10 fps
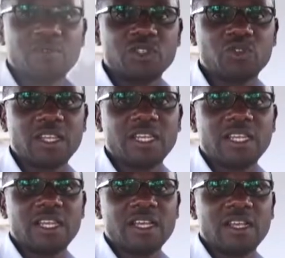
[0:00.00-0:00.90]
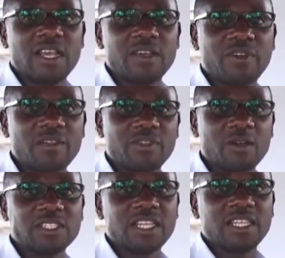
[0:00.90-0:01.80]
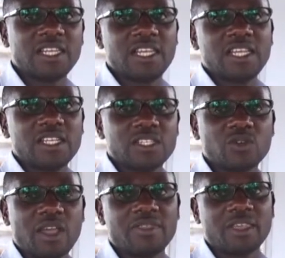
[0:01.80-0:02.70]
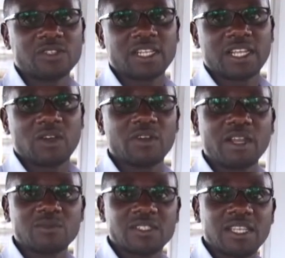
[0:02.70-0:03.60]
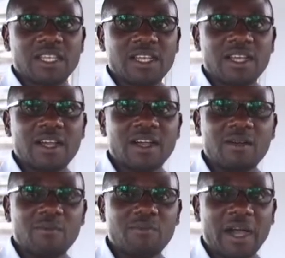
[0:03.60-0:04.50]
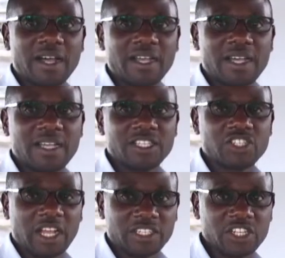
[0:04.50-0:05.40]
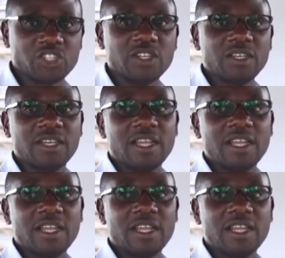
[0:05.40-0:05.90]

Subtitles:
between 5,000 to 8,000 kilograms per each lactation.